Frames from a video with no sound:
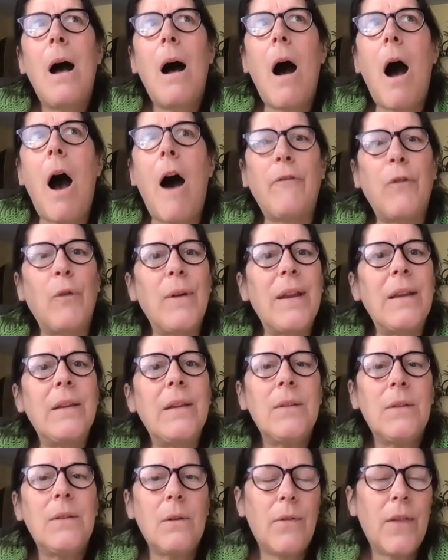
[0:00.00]

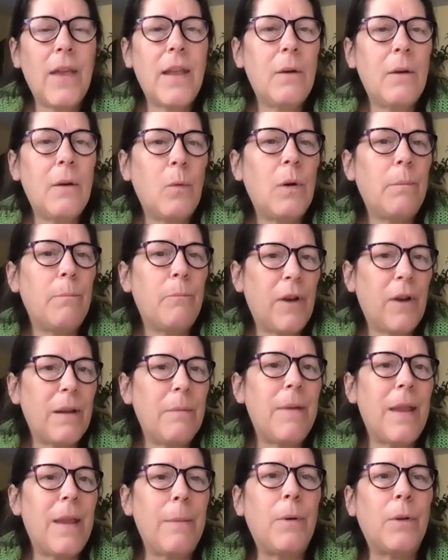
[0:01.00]
offerings so that it will bring
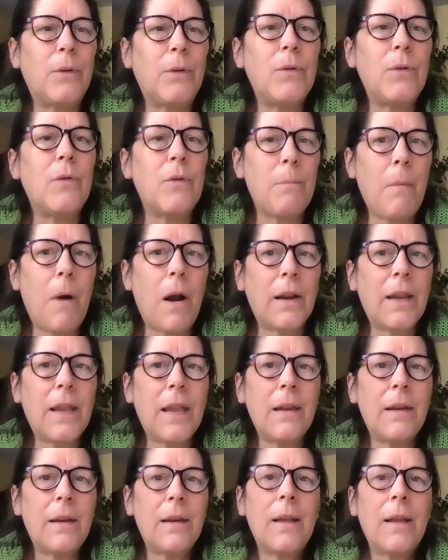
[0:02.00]
people to the
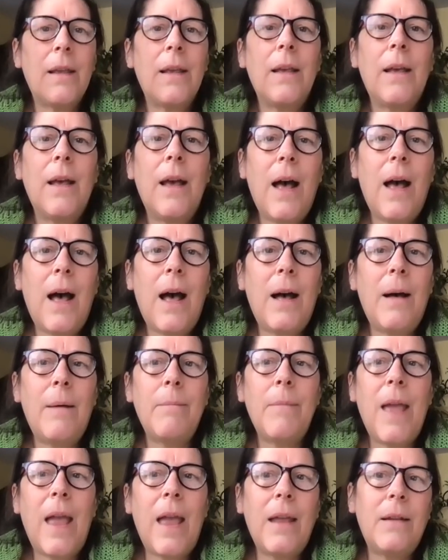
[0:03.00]
market
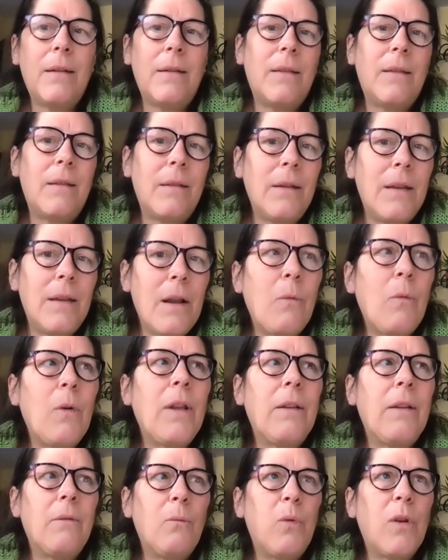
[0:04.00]
um, and you know
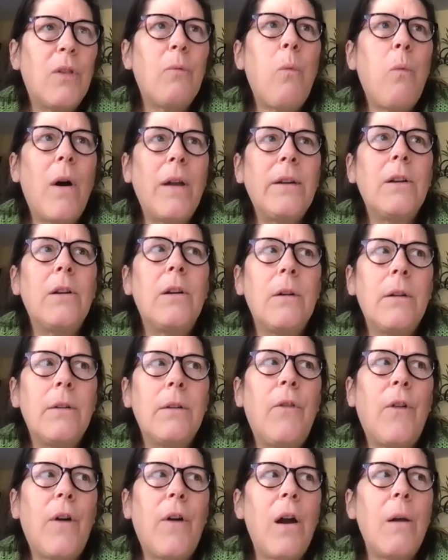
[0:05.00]
it, with one
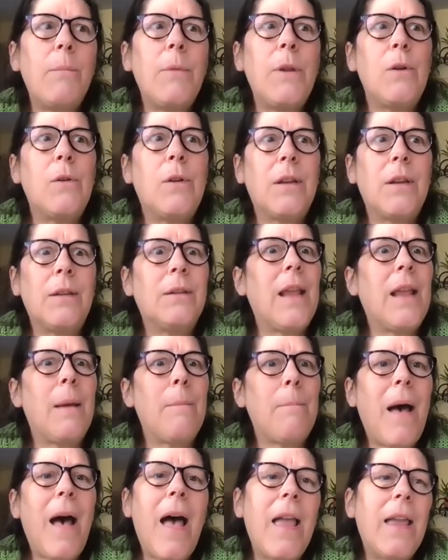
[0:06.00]
good farm you can get
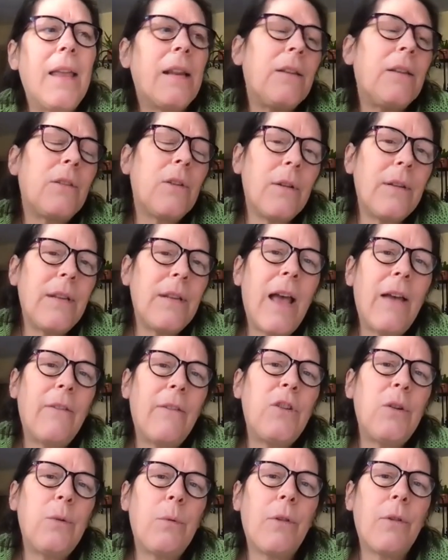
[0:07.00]
by and it's good to have
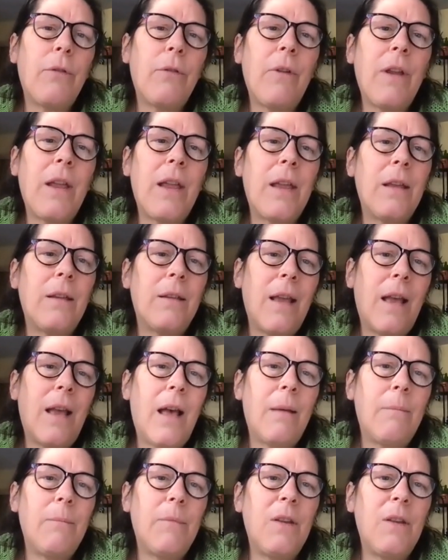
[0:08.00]
two or three
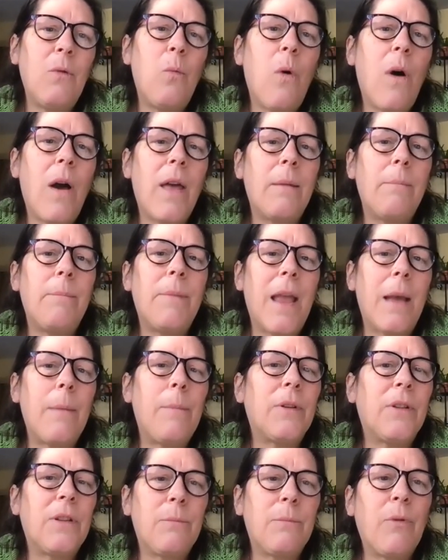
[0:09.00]
um, you want to be
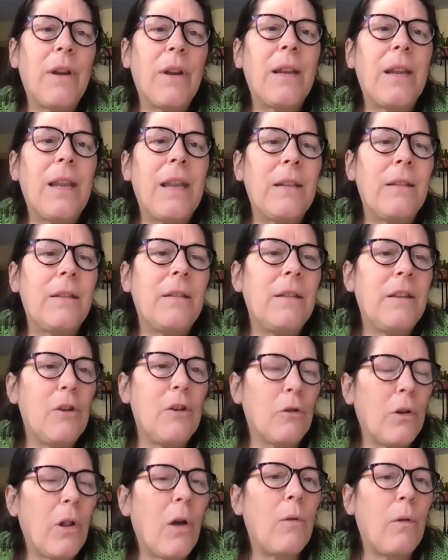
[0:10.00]
able to bring in
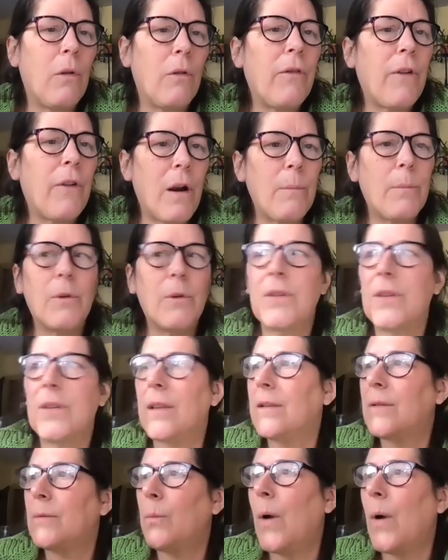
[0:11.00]
your local farmers
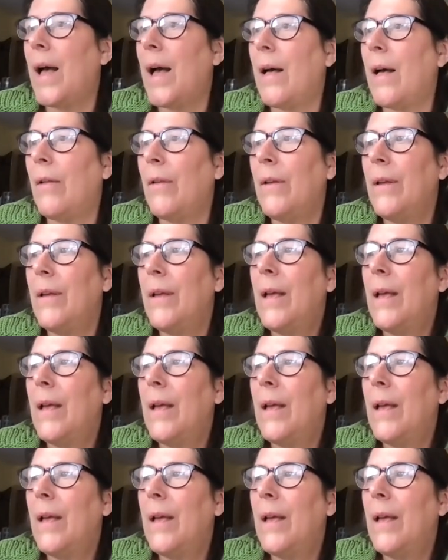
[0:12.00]
as well